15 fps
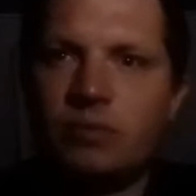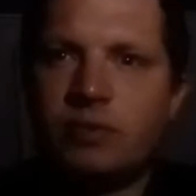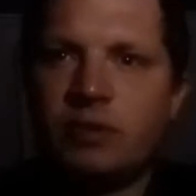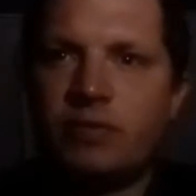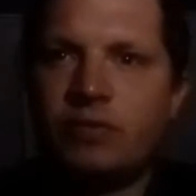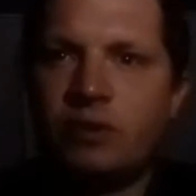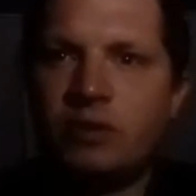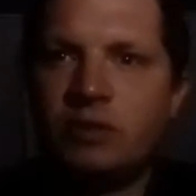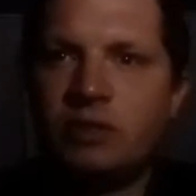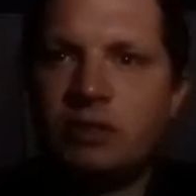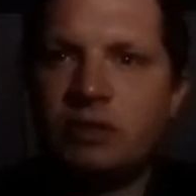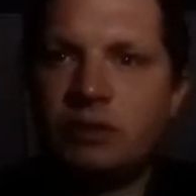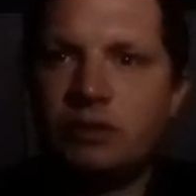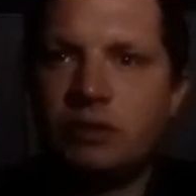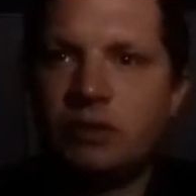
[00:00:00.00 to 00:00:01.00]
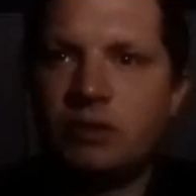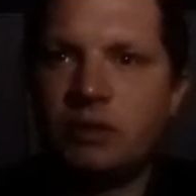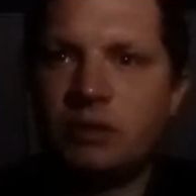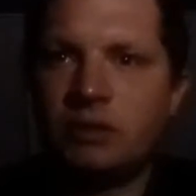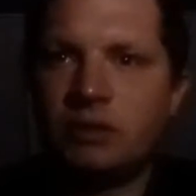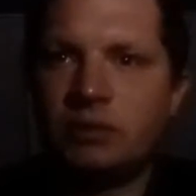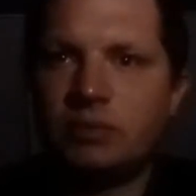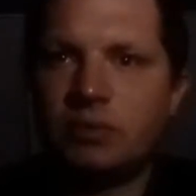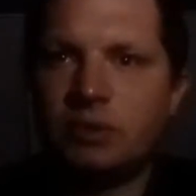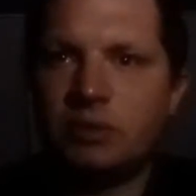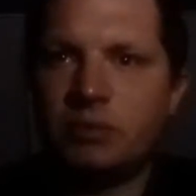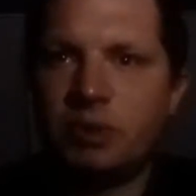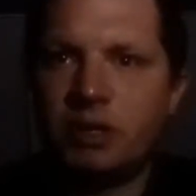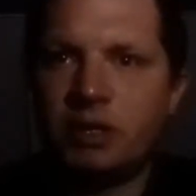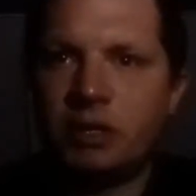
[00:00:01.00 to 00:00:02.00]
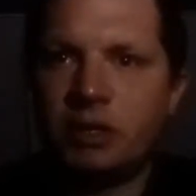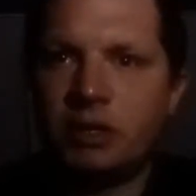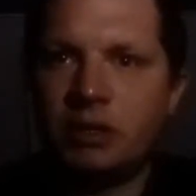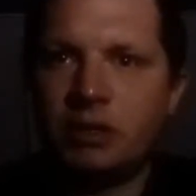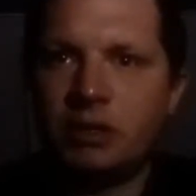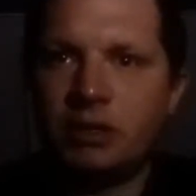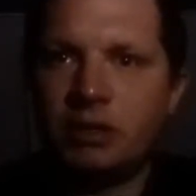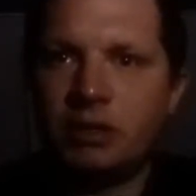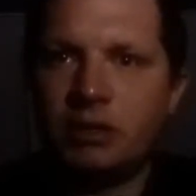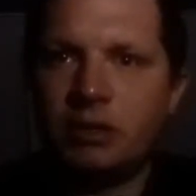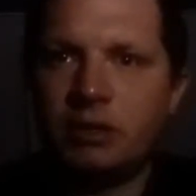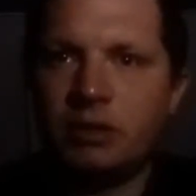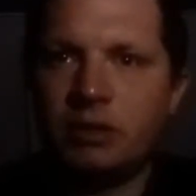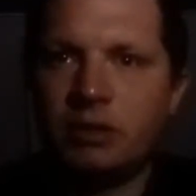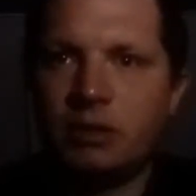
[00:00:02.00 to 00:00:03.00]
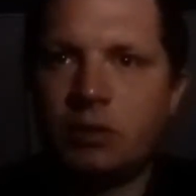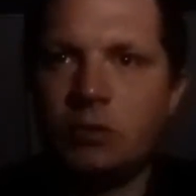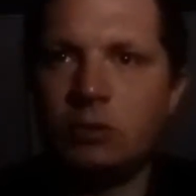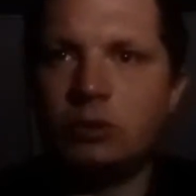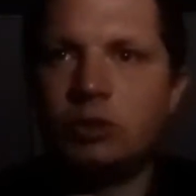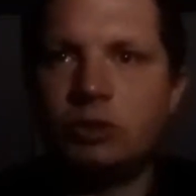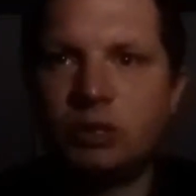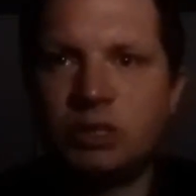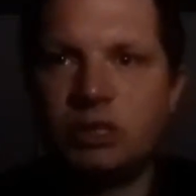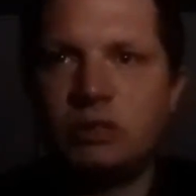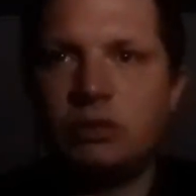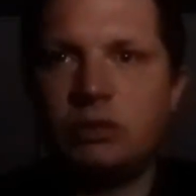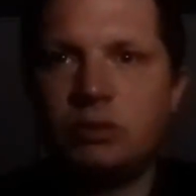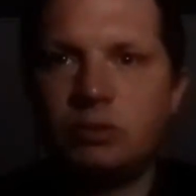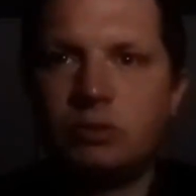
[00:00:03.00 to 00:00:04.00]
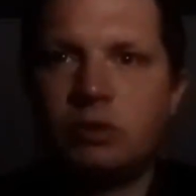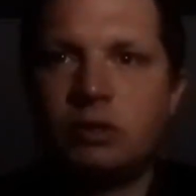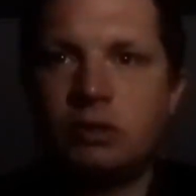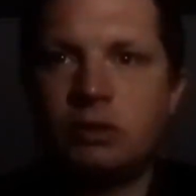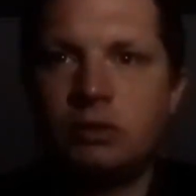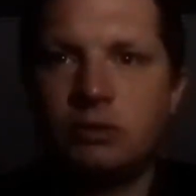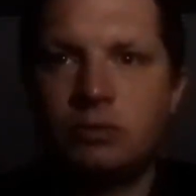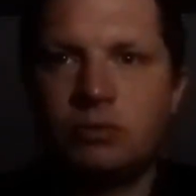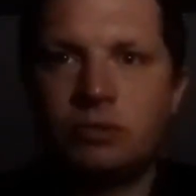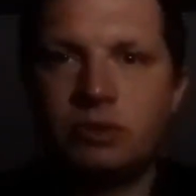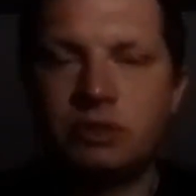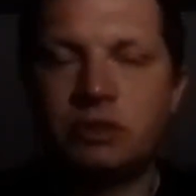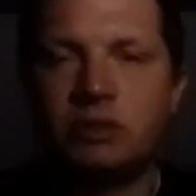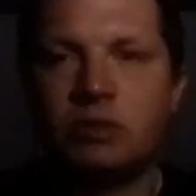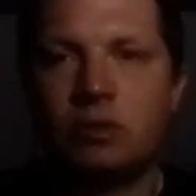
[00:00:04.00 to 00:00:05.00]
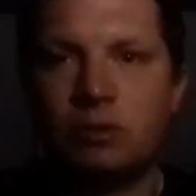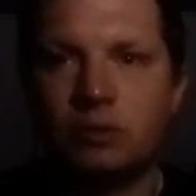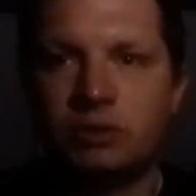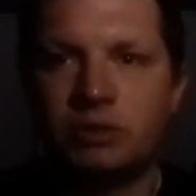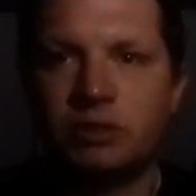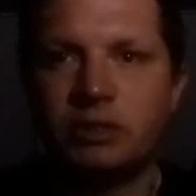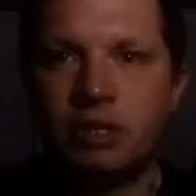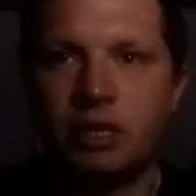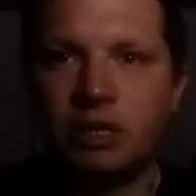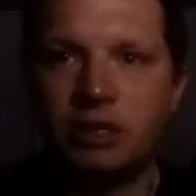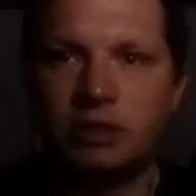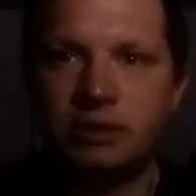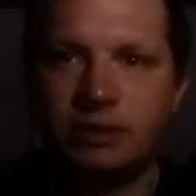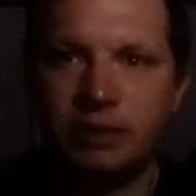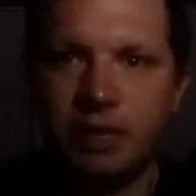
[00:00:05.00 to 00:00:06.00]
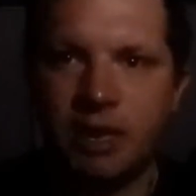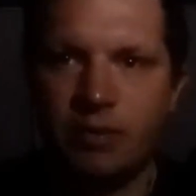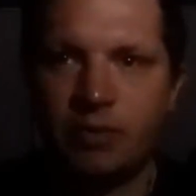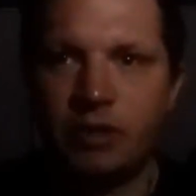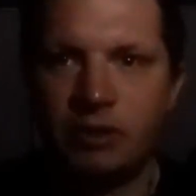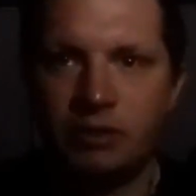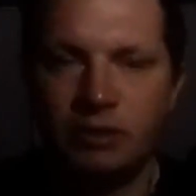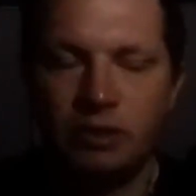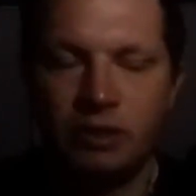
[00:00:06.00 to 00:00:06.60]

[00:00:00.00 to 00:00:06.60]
the first thing you'd notice would be the laundry door was constantly slamming.